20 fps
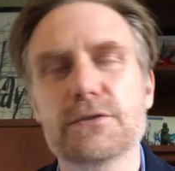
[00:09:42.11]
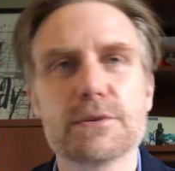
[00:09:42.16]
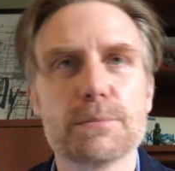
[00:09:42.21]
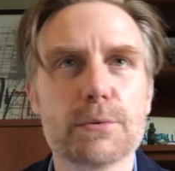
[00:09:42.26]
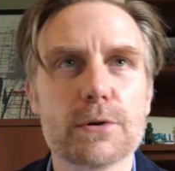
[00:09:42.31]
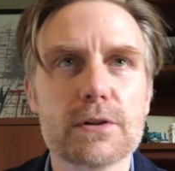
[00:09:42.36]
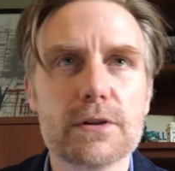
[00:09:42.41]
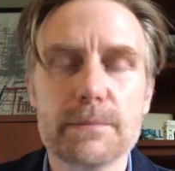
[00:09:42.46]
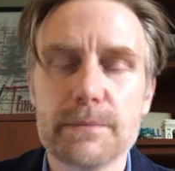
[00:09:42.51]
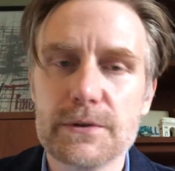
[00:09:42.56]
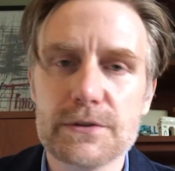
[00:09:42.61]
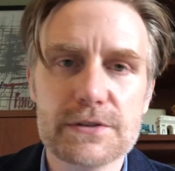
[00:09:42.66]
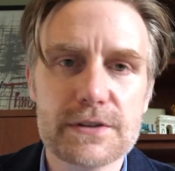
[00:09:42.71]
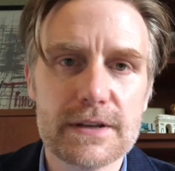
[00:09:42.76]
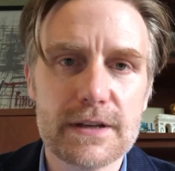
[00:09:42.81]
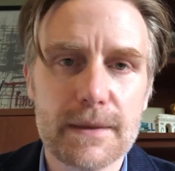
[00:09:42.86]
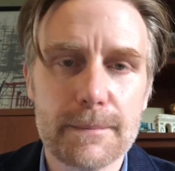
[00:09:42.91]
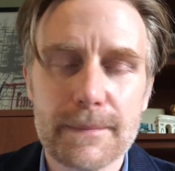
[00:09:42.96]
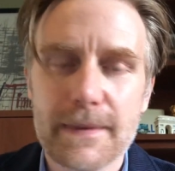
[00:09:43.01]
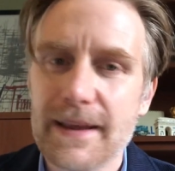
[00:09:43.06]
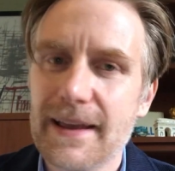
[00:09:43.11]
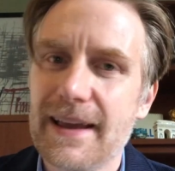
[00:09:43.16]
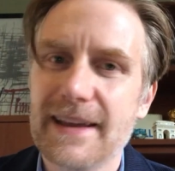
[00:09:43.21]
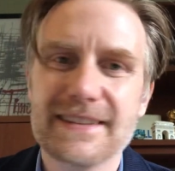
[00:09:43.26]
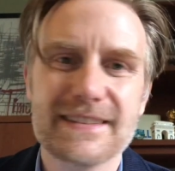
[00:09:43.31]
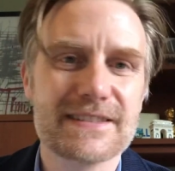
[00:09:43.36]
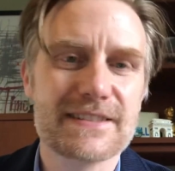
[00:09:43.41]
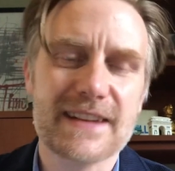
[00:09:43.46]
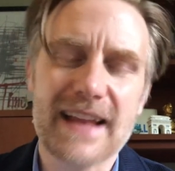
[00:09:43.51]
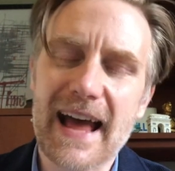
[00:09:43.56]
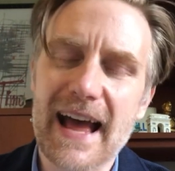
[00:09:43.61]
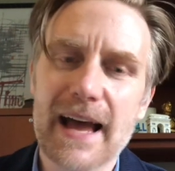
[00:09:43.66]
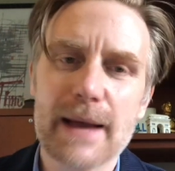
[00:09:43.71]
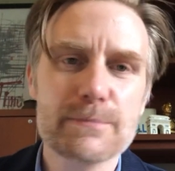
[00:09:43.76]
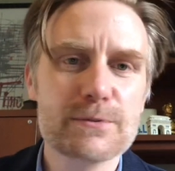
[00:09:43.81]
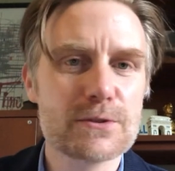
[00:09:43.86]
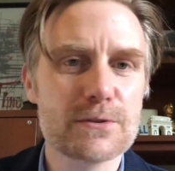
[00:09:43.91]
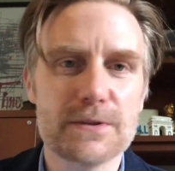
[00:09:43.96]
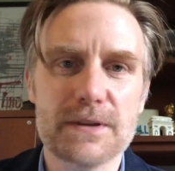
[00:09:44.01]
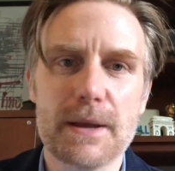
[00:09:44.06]
Brooklyn Museum, and just an
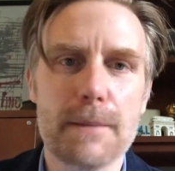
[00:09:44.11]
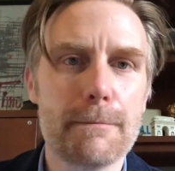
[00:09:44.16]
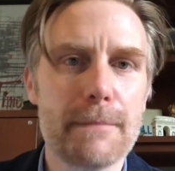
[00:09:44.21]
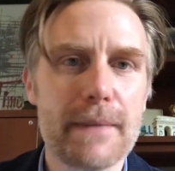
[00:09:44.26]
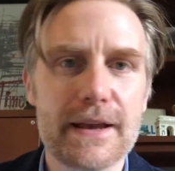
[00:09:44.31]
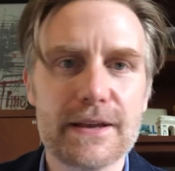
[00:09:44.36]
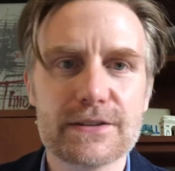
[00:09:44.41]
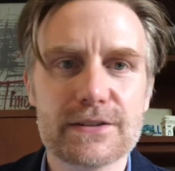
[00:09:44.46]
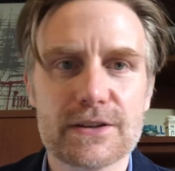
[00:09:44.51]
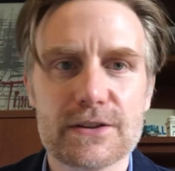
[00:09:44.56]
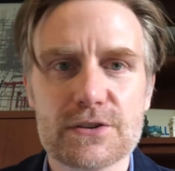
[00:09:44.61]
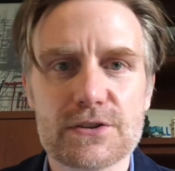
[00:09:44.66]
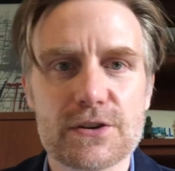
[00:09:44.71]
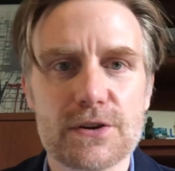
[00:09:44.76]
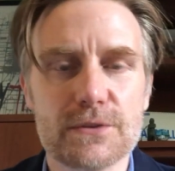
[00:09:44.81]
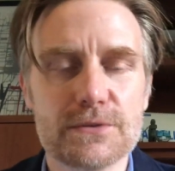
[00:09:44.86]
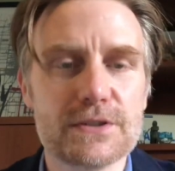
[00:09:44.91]
absolutely amazing show.